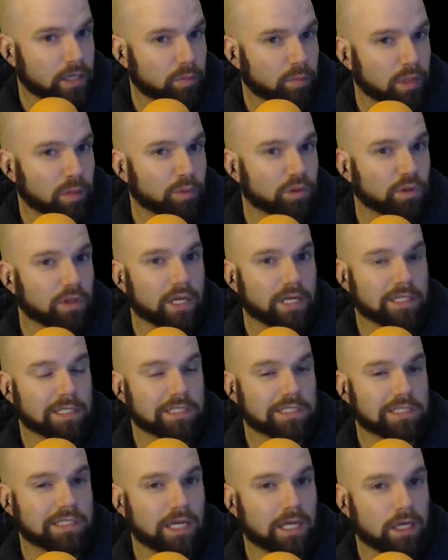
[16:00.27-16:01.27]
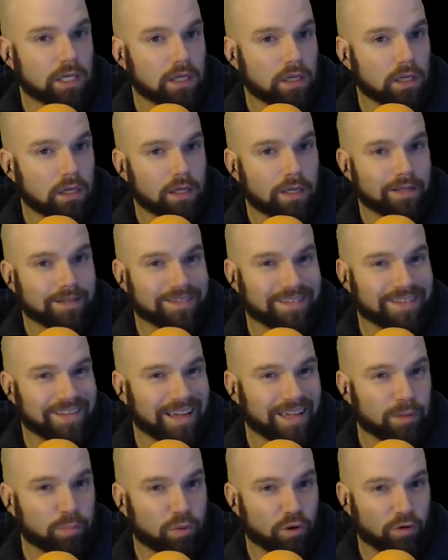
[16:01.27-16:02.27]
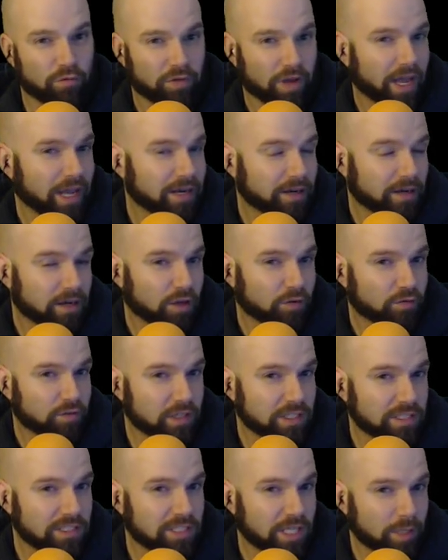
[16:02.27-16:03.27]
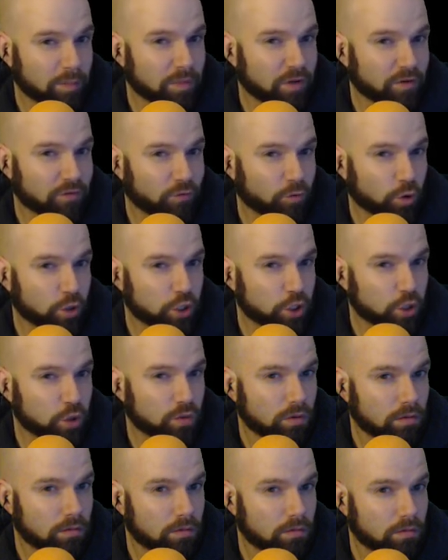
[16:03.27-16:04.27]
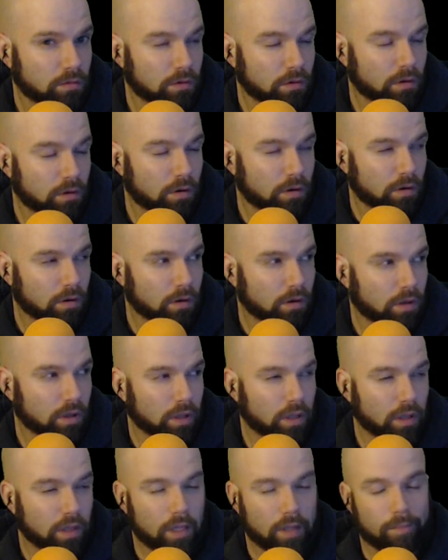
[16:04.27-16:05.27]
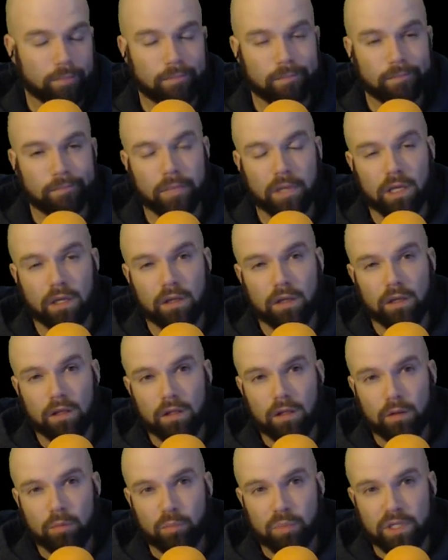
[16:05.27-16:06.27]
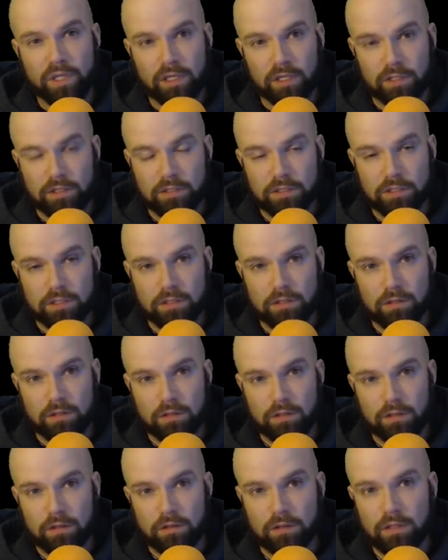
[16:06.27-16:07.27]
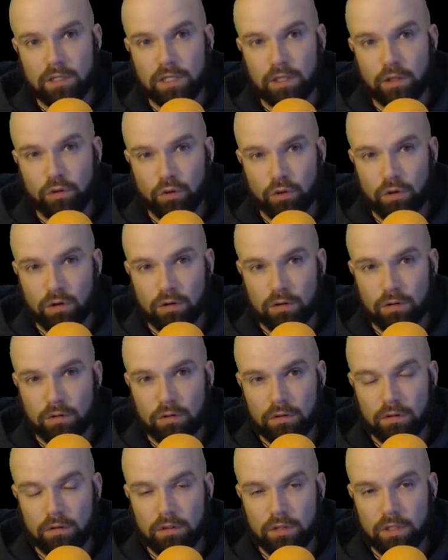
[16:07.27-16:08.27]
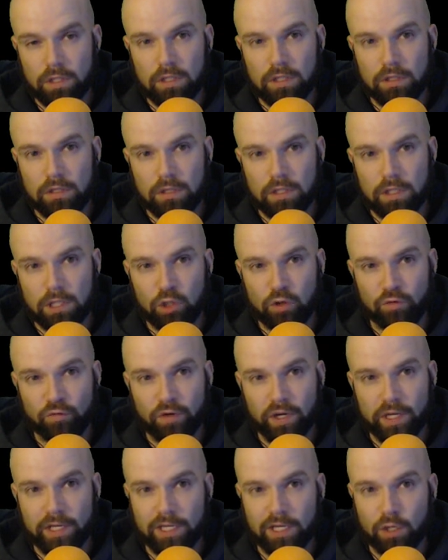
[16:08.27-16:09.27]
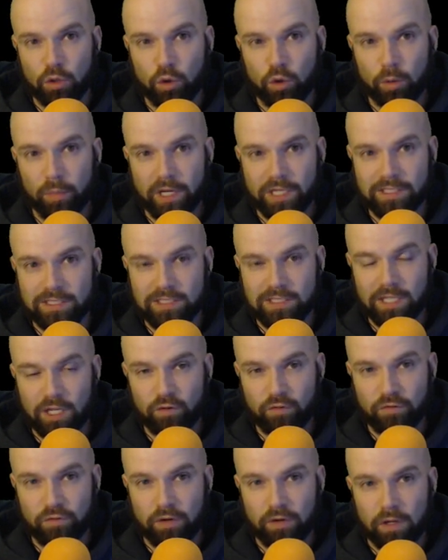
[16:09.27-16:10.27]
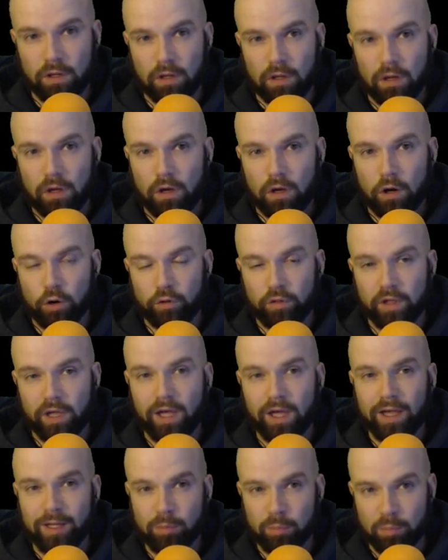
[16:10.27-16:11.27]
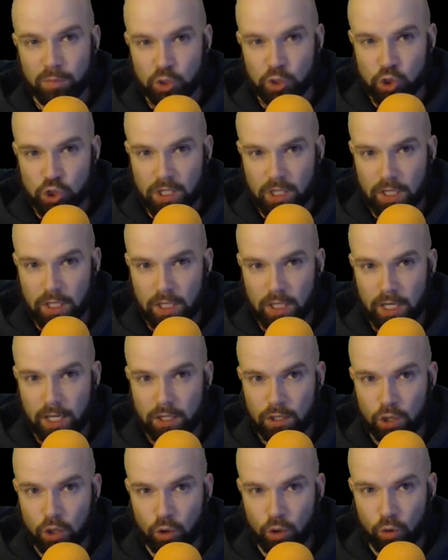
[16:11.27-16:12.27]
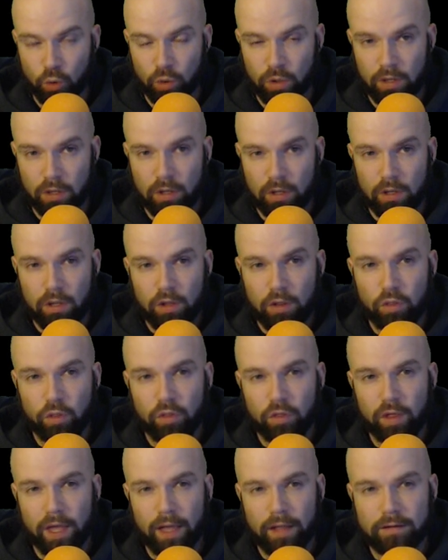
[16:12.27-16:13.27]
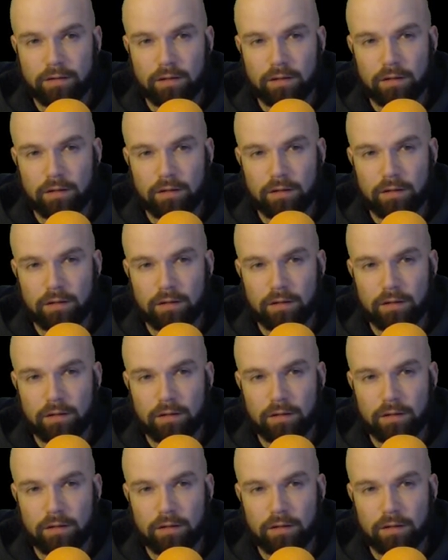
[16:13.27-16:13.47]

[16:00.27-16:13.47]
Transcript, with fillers: people like to say. Did I provide enough excitement for you? Um, because neither Ego Viking or myself are the hype machine. And I know that